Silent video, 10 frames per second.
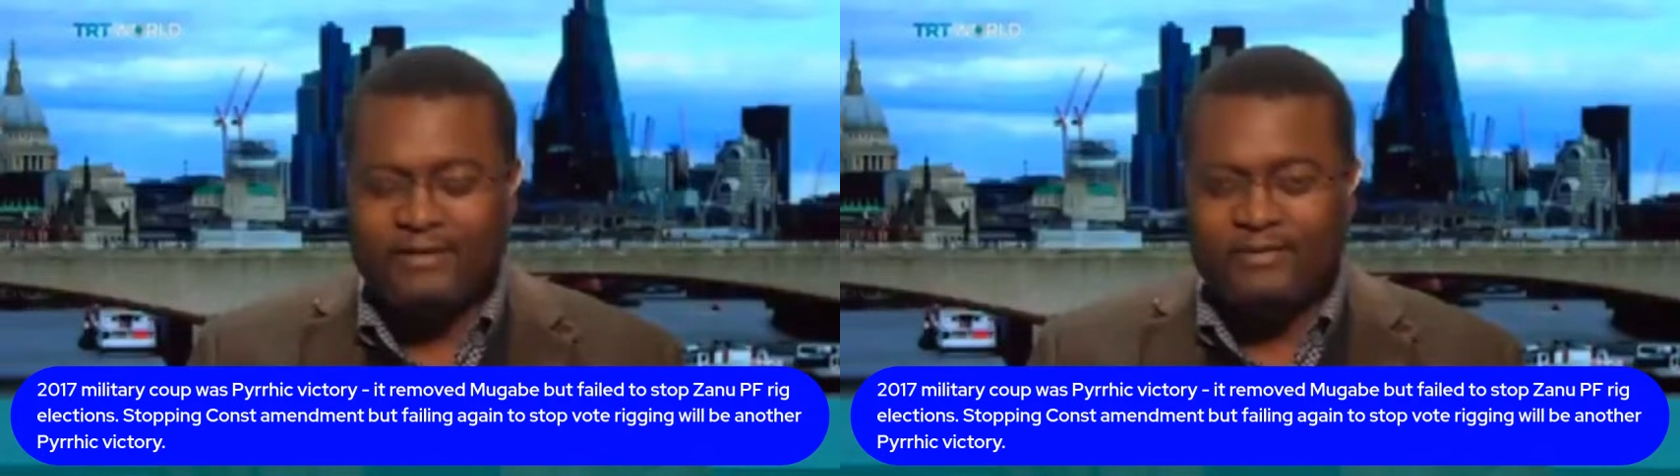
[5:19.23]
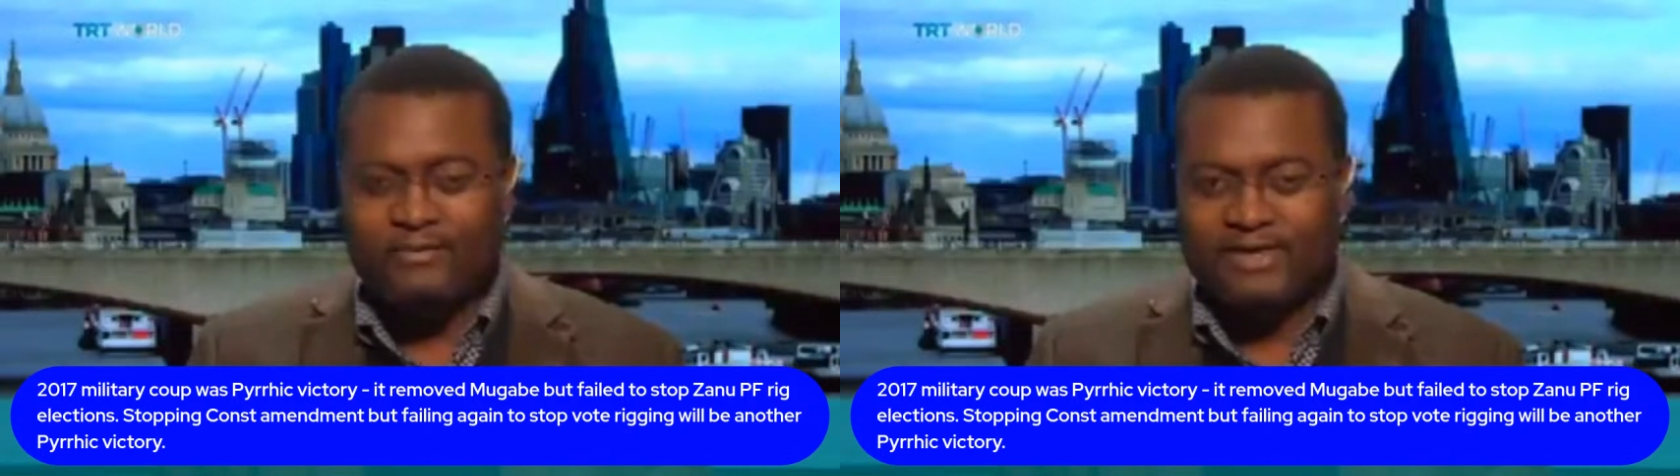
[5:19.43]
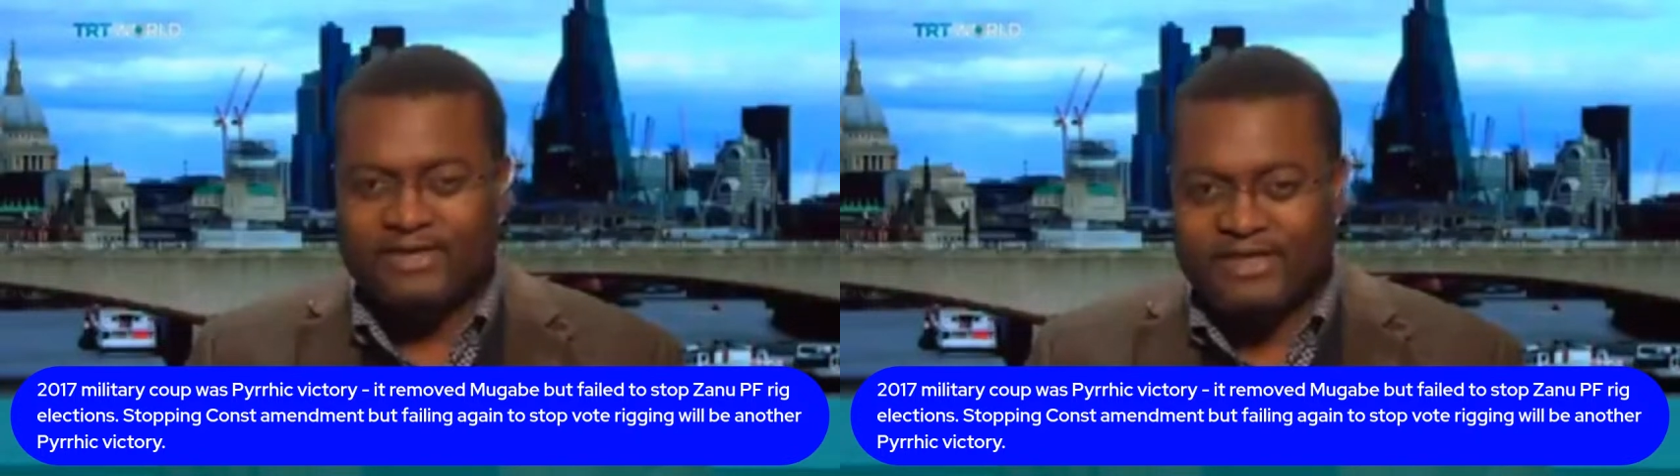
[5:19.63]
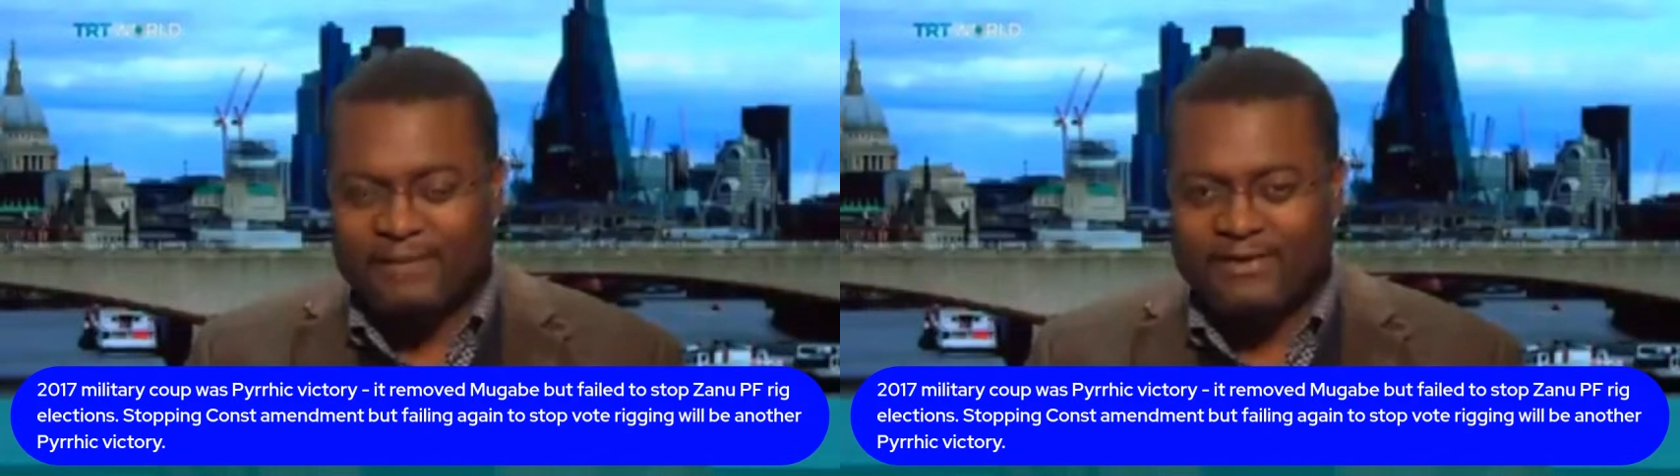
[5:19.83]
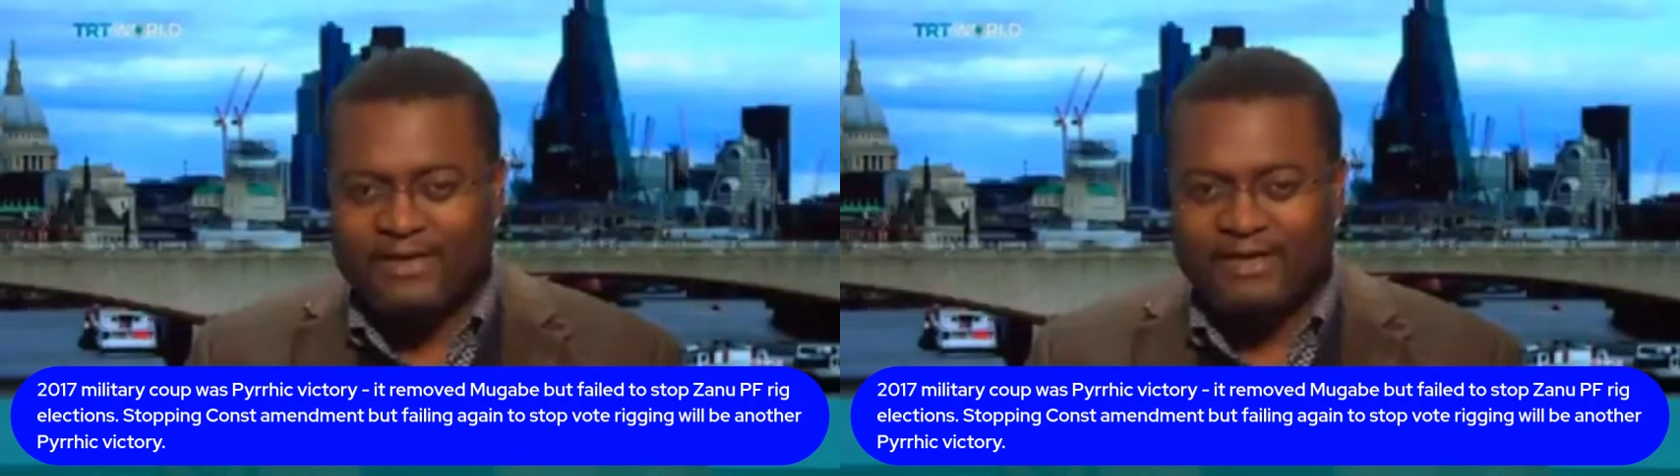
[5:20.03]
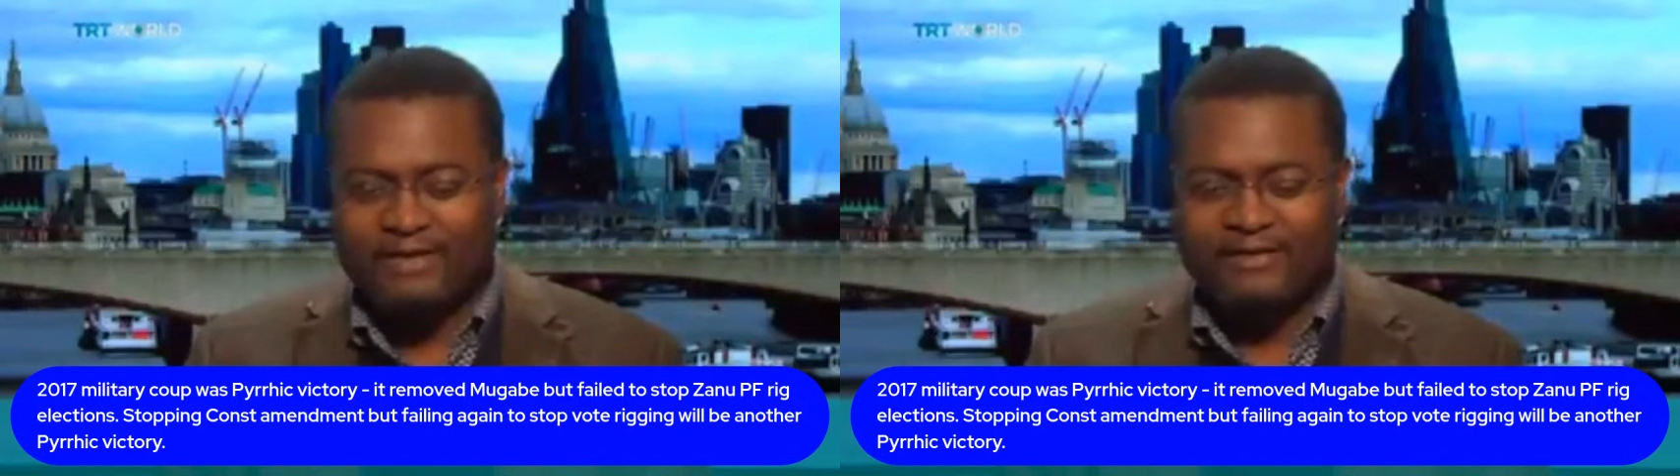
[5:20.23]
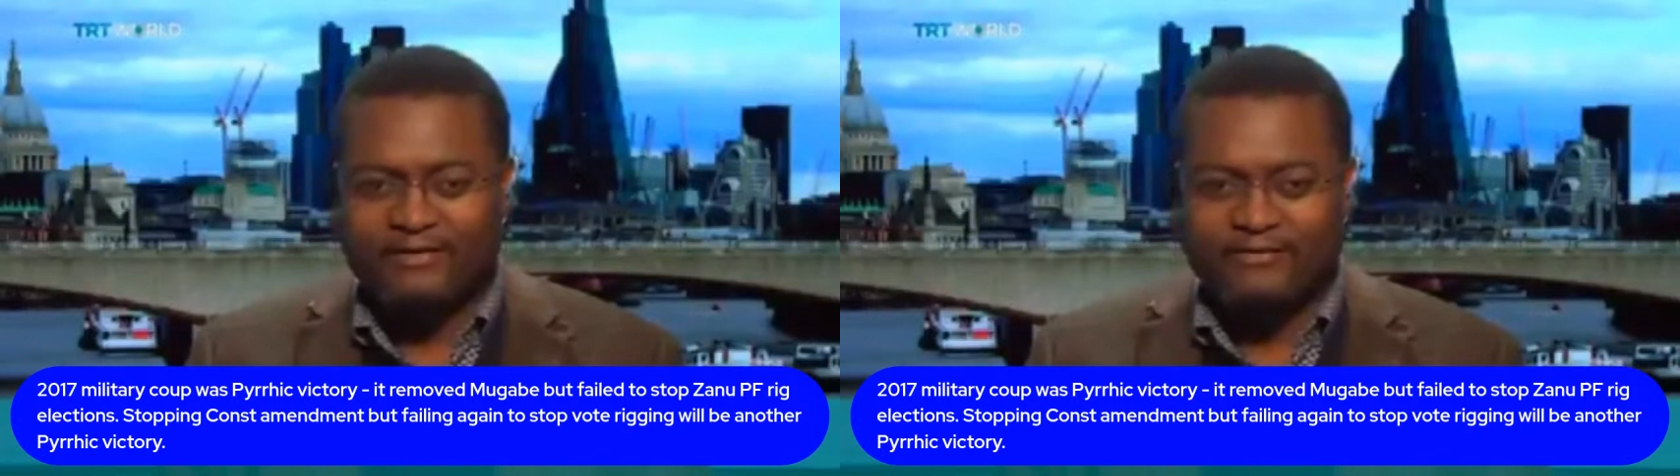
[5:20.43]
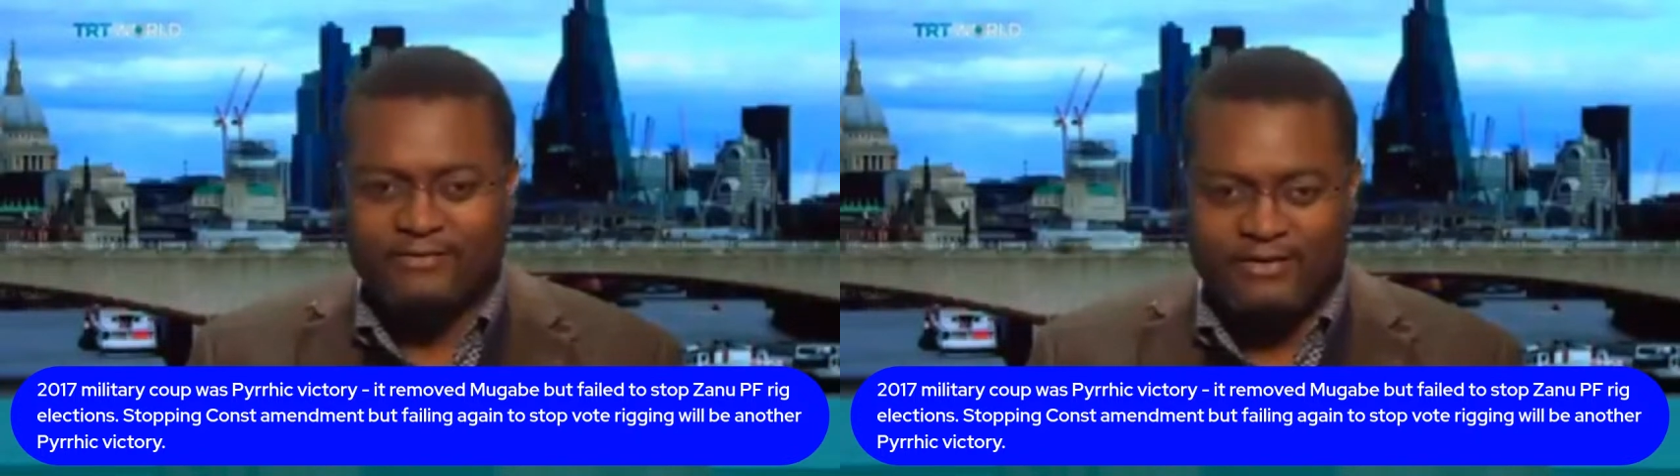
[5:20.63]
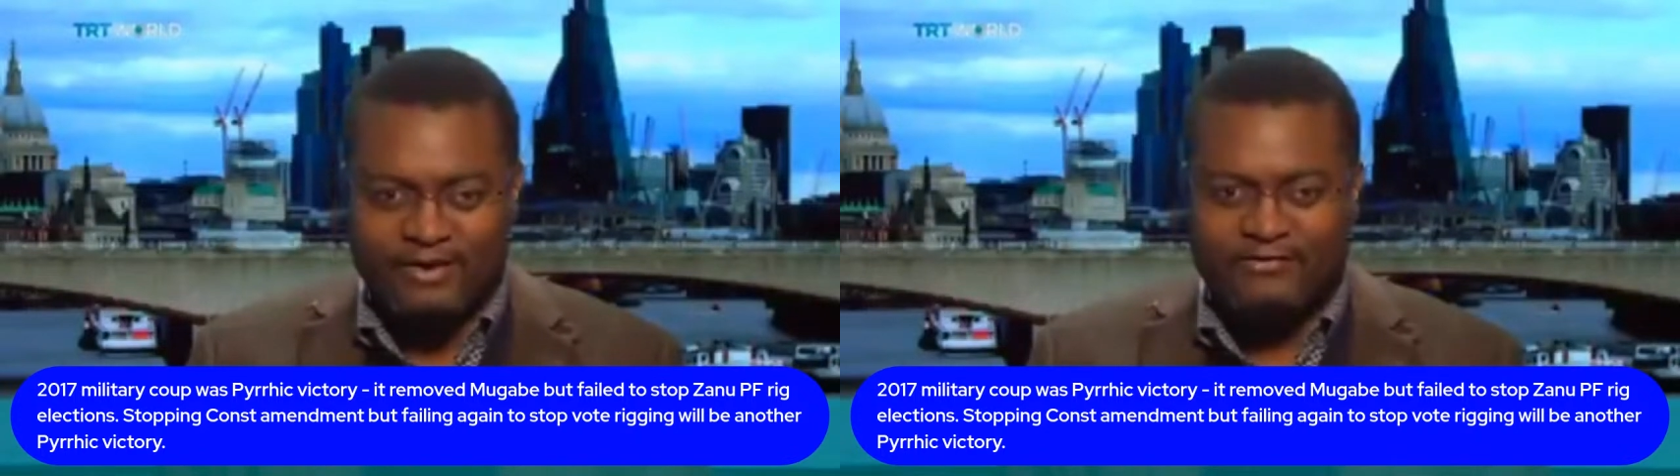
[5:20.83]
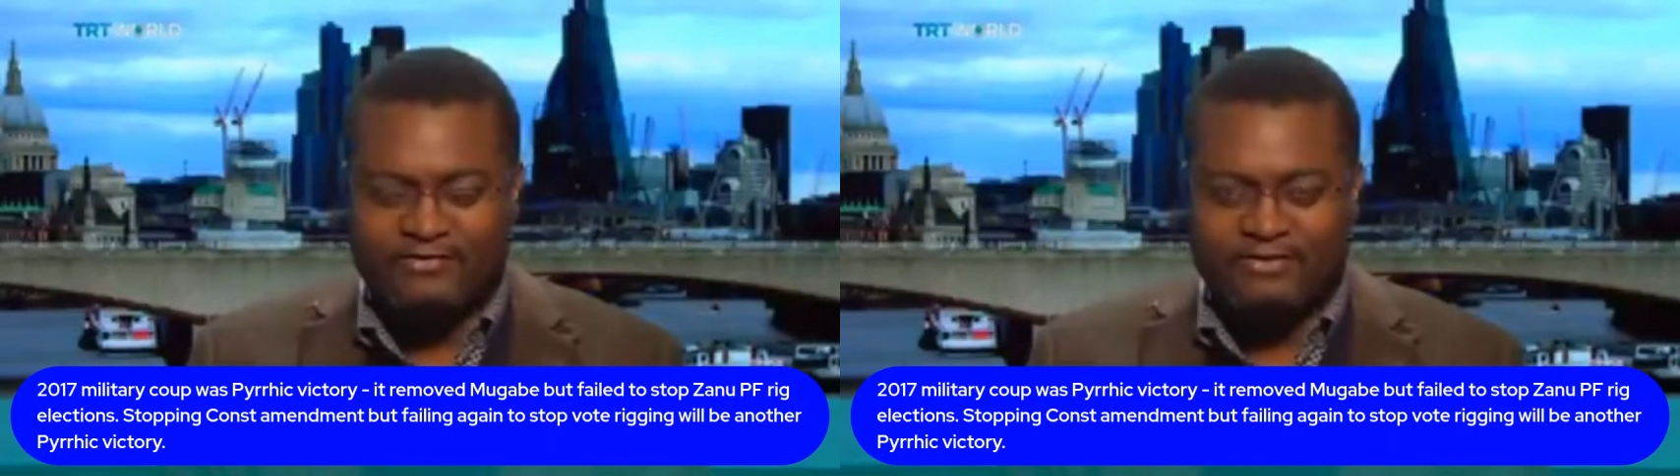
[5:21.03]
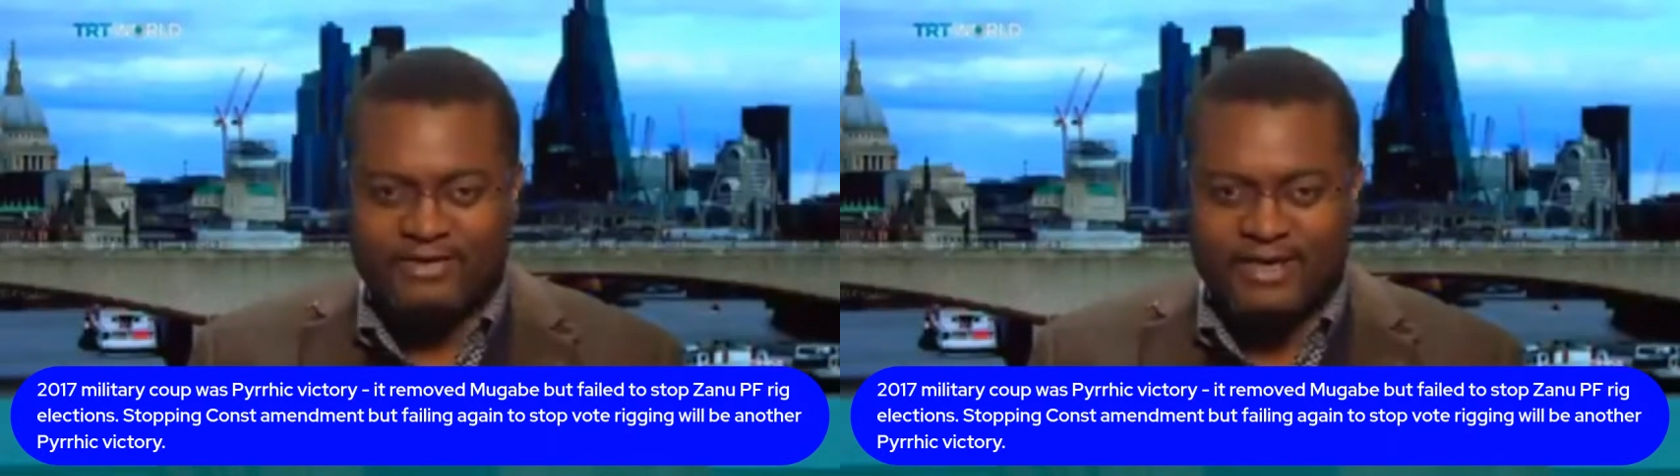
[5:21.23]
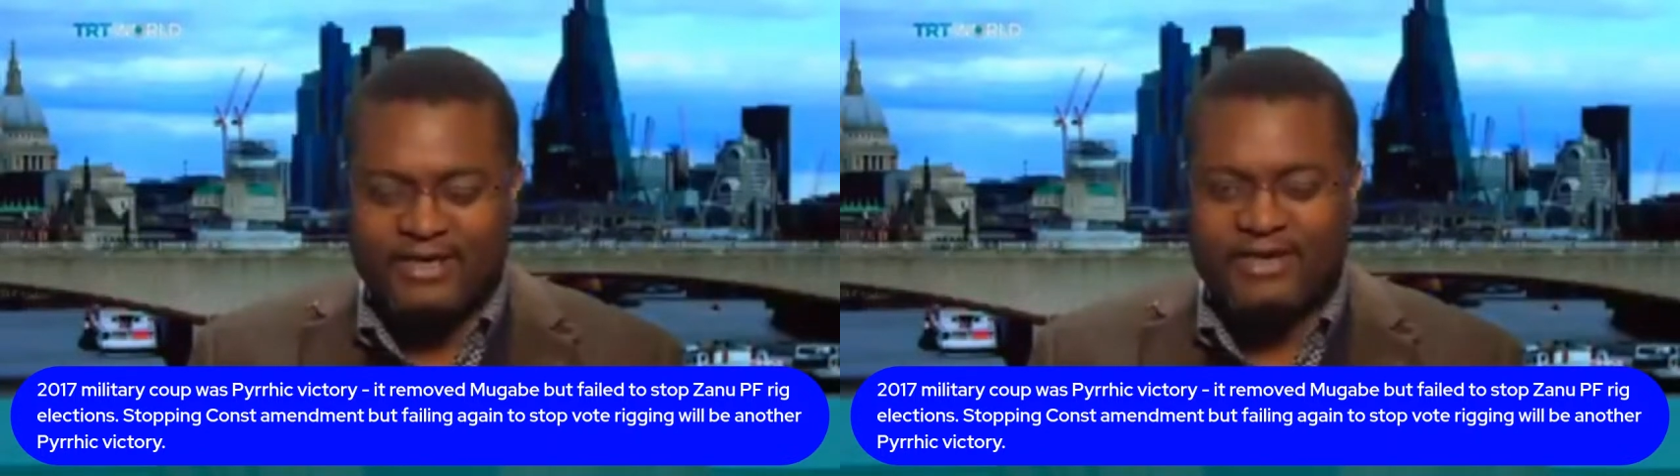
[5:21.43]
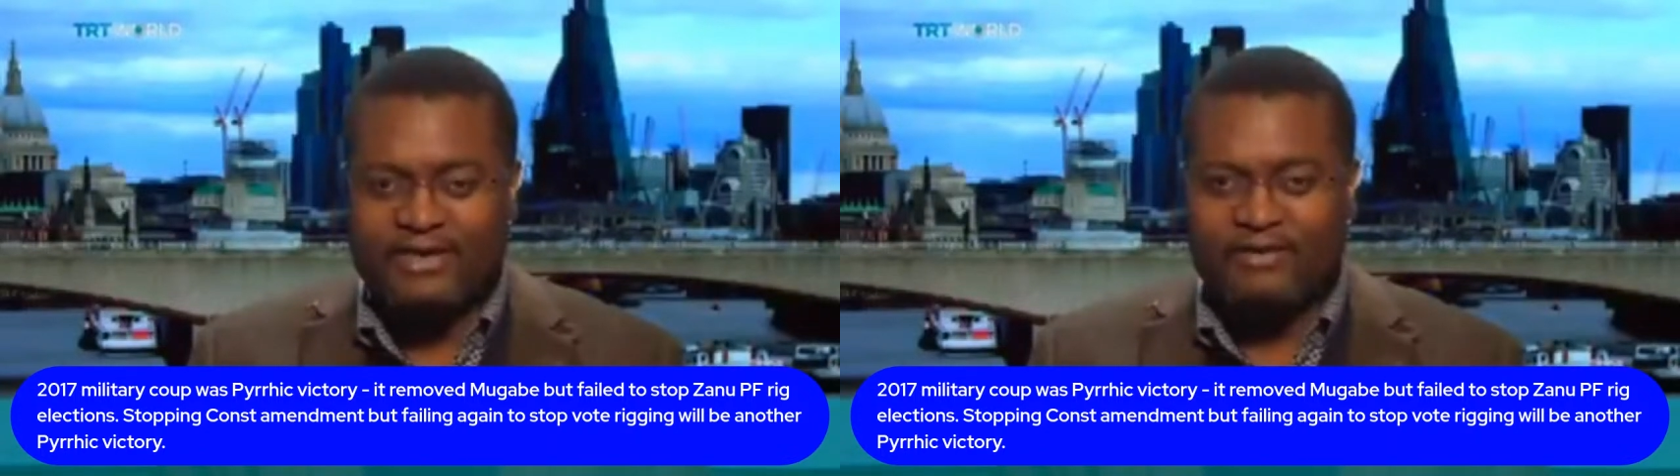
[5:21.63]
what is happening in the euphoria of today